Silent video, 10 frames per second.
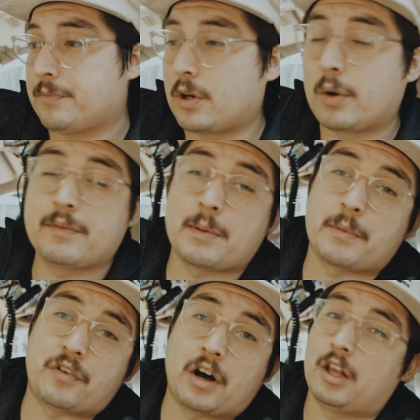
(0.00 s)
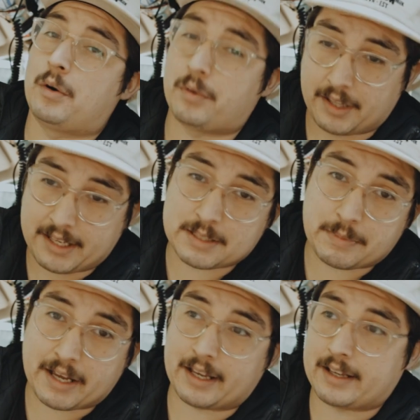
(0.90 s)
Go give them a follow. Links in
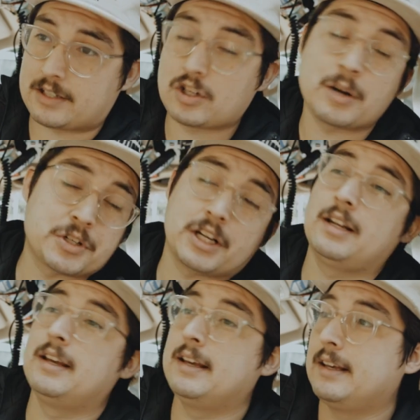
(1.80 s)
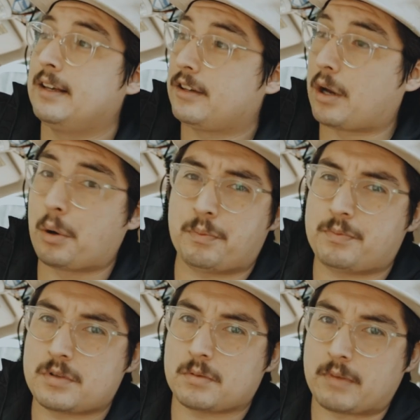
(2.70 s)
my description. Go
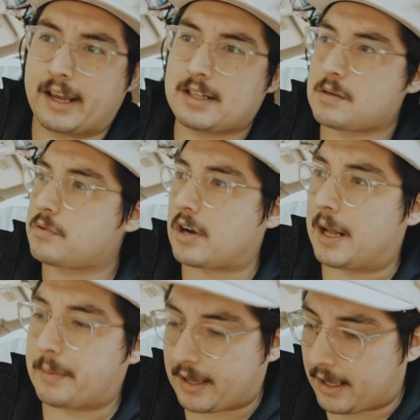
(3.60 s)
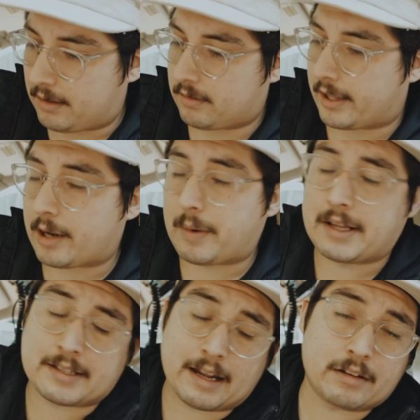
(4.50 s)
like and subscribe like I
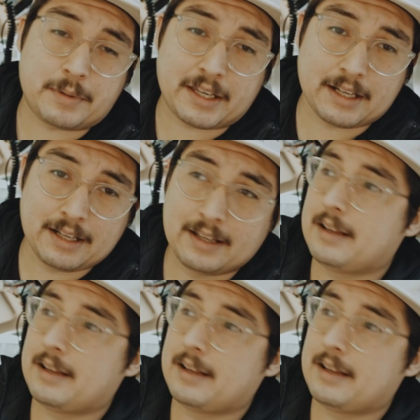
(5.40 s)
ranted out in the beginning.